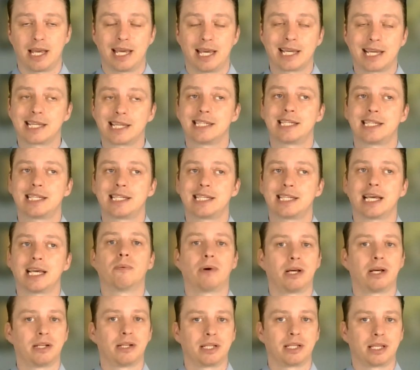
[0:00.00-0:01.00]
It can
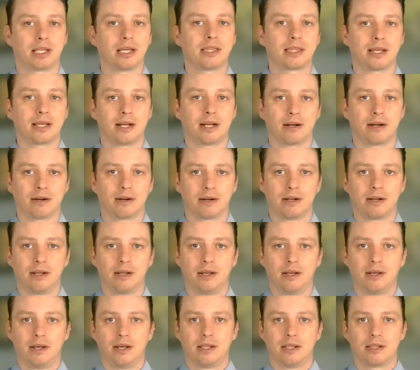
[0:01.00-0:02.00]
take a while to get there.
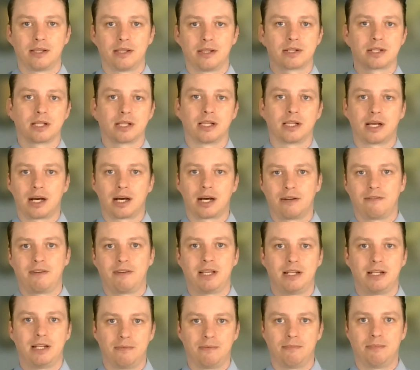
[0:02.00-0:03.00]
There's a lot of
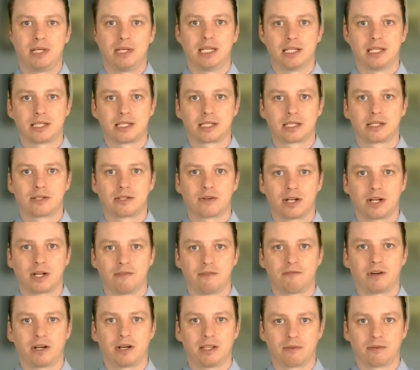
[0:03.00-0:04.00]
hit and miss trying to
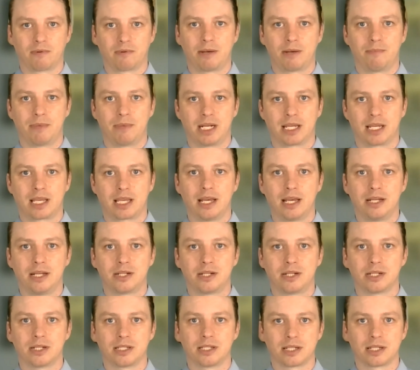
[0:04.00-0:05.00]
find the right
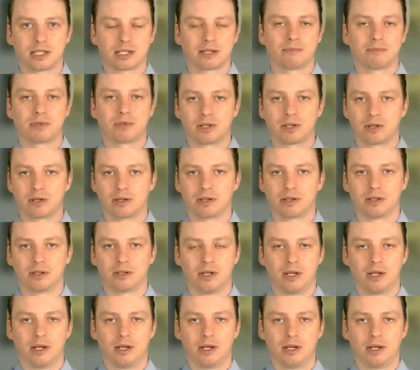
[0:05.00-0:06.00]
medication, as I'm sure
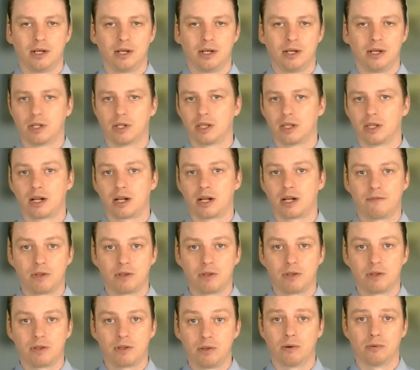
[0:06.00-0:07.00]
a lot of you
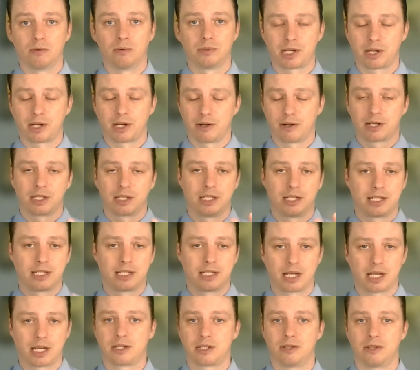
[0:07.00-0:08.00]
know, Sarah can
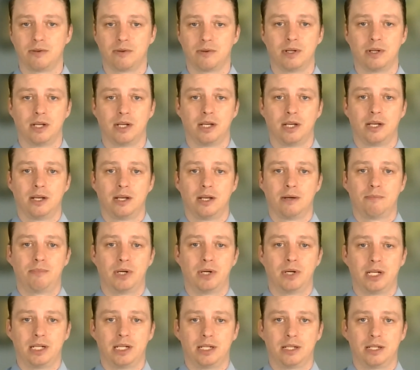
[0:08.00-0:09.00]
attest to.
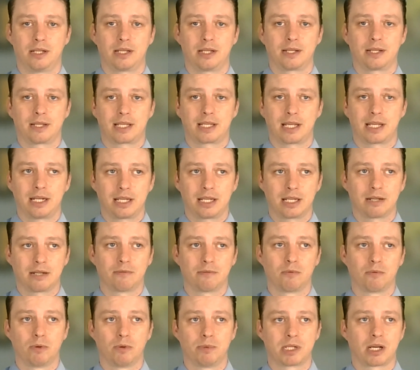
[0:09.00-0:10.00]
But getting a
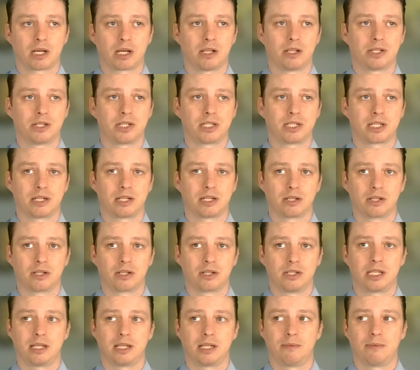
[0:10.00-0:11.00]
rheumatologist and a
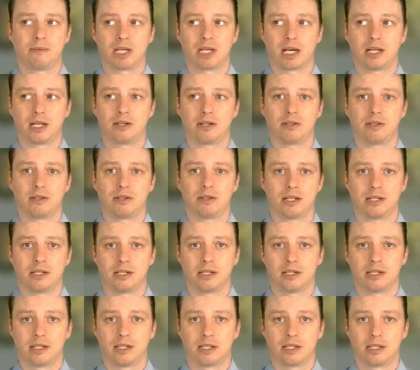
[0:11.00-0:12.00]
good team behind you that
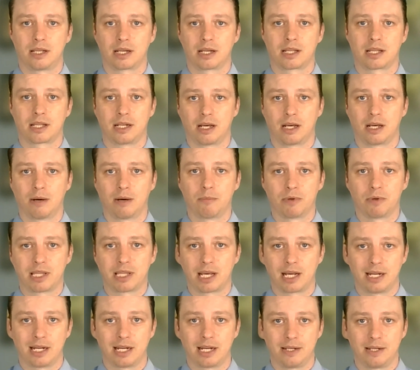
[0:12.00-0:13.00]
can help with
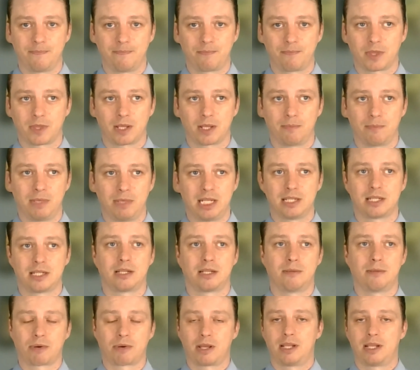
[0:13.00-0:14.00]
that means that
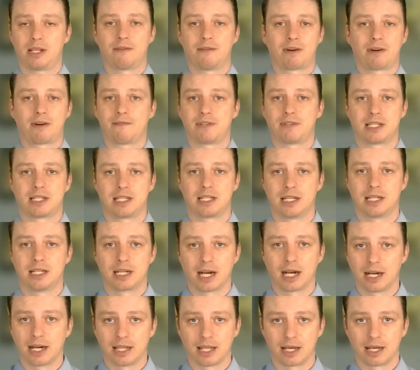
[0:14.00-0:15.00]
you probably never have to see a
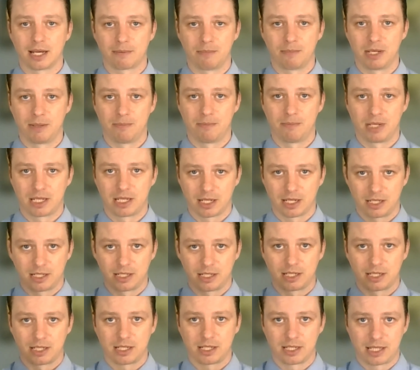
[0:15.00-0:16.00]
guy like me,
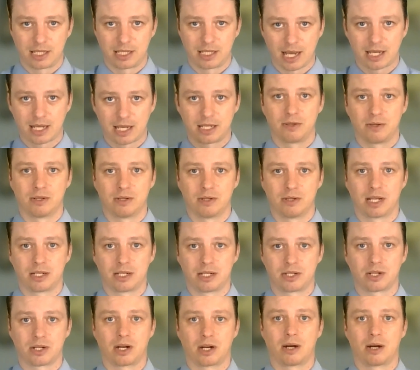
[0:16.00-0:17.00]
because that can do a
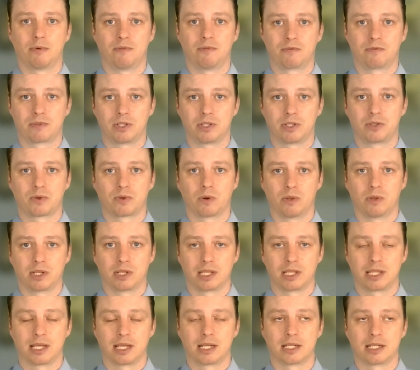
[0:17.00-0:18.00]
nice job of
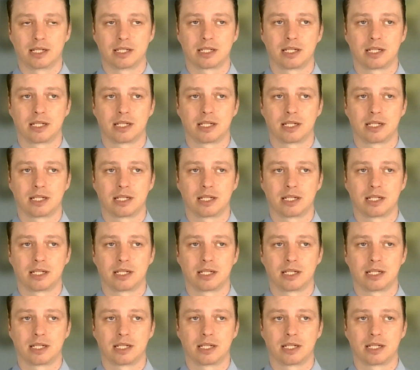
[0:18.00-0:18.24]
controlling things.